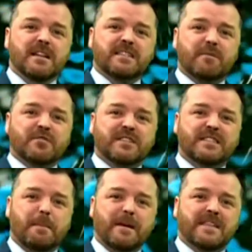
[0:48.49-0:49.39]
Temperatures
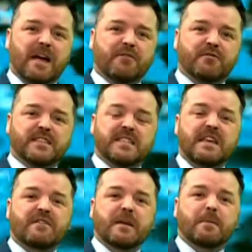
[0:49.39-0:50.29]
dipping down through this
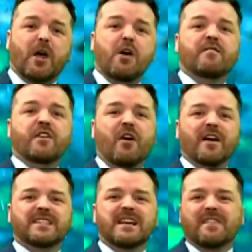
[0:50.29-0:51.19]
evening, but
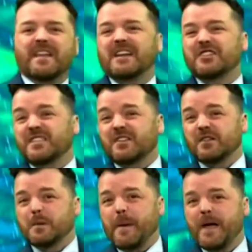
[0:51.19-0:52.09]
overnight they'll actually
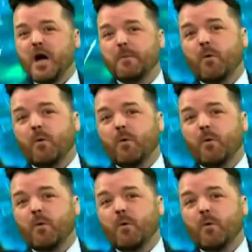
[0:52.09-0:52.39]
start to pick up.